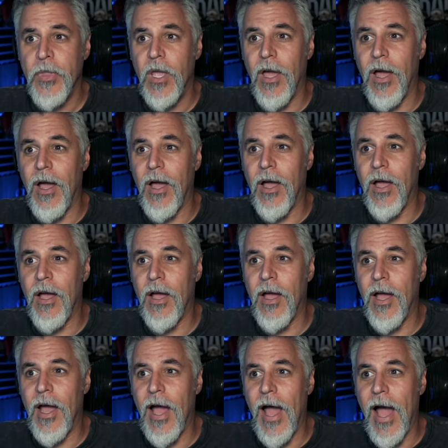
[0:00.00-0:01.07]
I
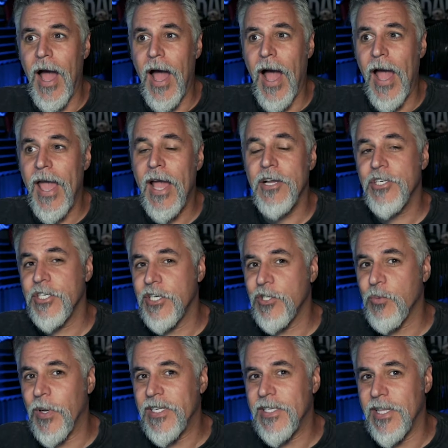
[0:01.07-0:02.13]
actually just
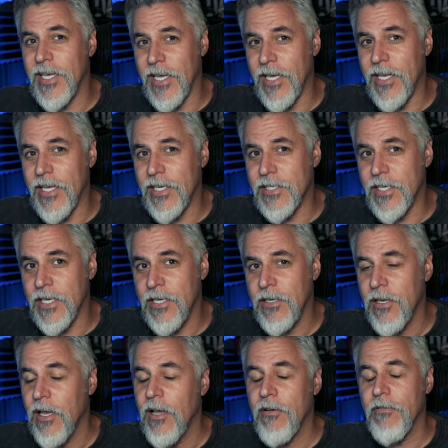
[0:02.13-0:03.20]
went to the
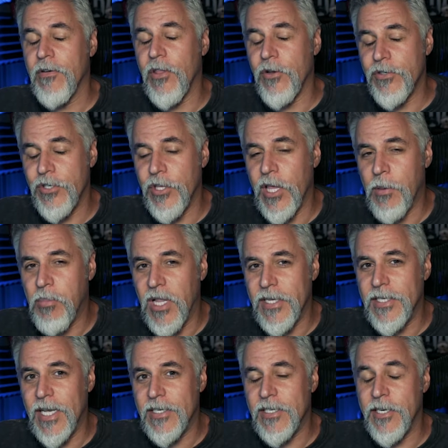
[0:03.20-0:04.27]
EDZ. For those of you that play
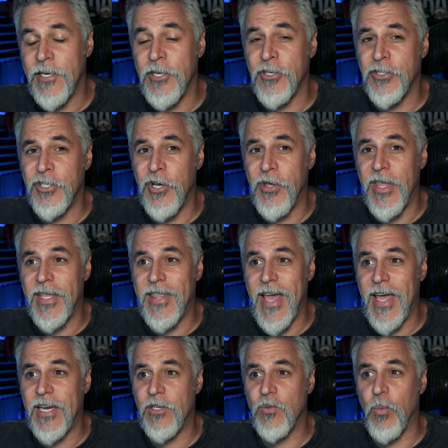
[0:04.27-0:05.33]
Destiny, you'll know that
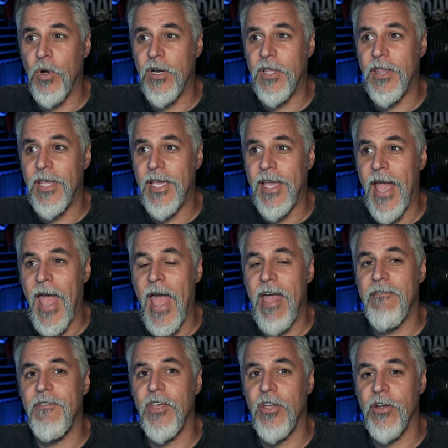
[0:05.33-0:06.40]
that is one of the
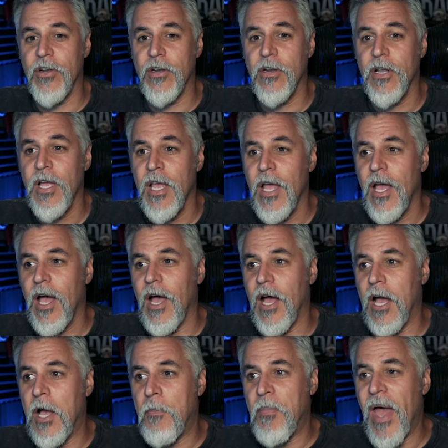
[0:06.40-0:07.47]
heavier,
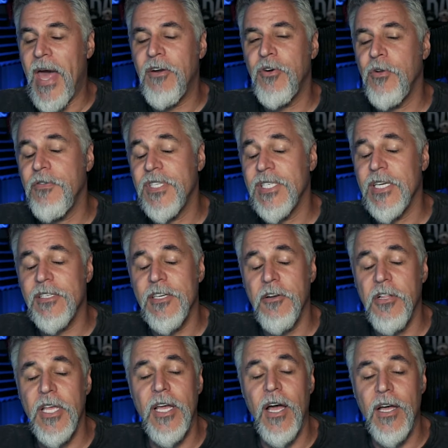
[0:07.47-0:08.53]
I don't know if it's
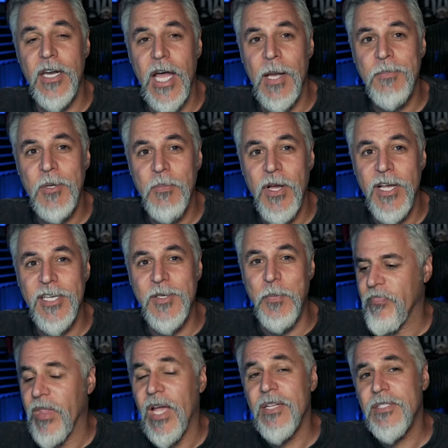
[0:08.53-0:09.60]
necessarily
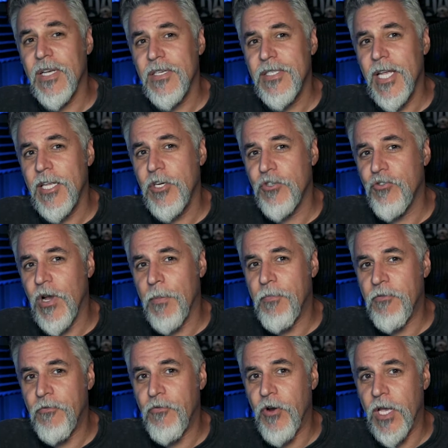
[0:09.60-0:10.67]
unoptimized. It does tend to drop
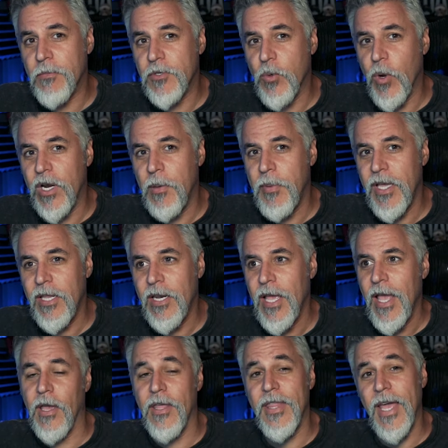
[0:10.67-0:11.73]
in frames quite a bit,
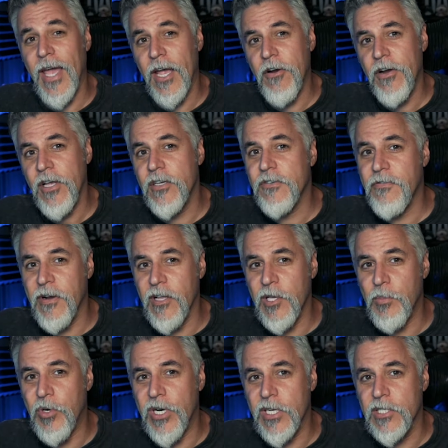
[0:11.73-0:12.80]
and the area is fairly
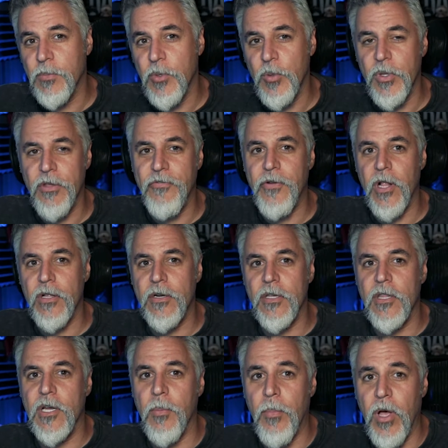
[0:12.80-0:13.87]
predictable with the Fallen and
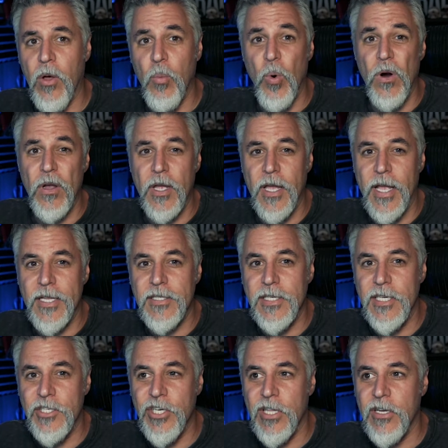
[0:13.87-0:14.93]
the Cabal warring against
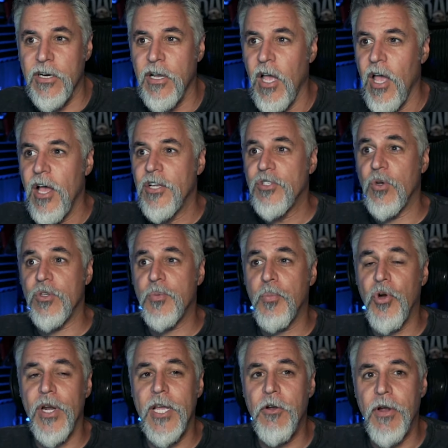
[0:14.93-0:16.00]
each other. So it's
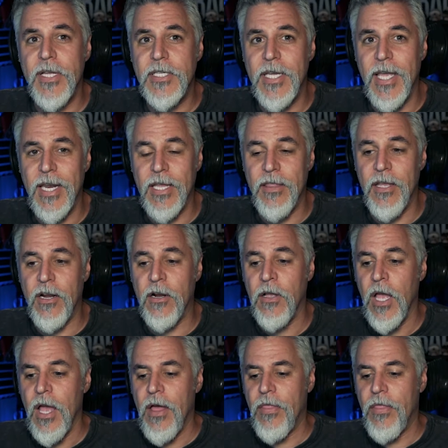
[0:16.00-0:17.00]
pretty great to get in there.